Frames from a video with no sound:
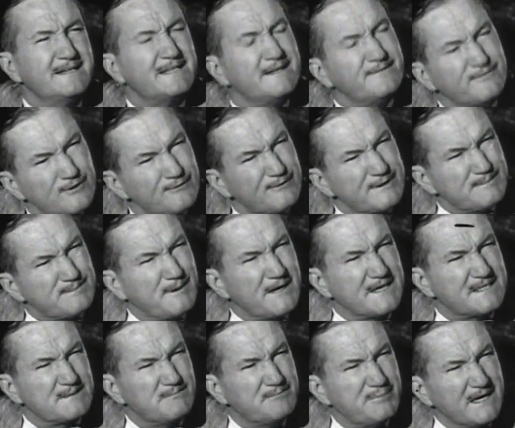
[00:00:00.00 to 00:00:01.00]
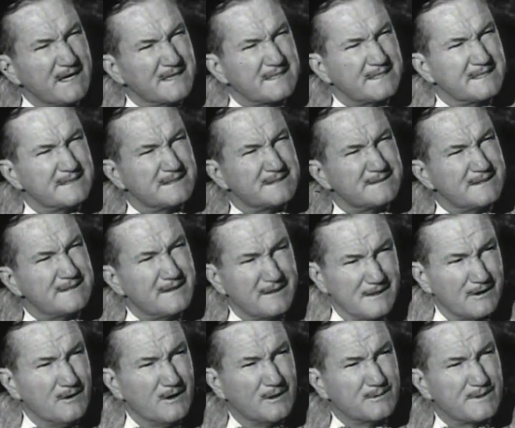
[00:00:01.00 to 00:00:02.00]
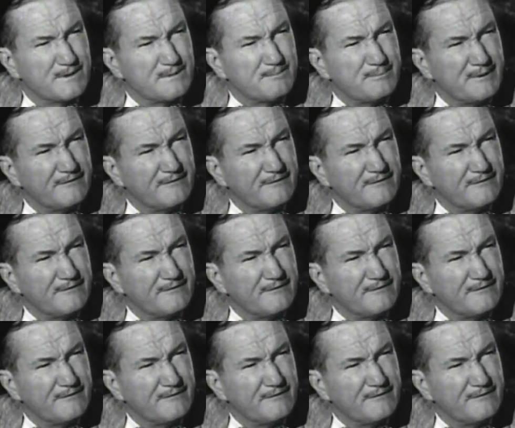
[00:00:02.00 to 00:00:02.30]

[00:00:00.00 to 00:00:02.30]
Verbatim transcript: gives you responsibilities along with the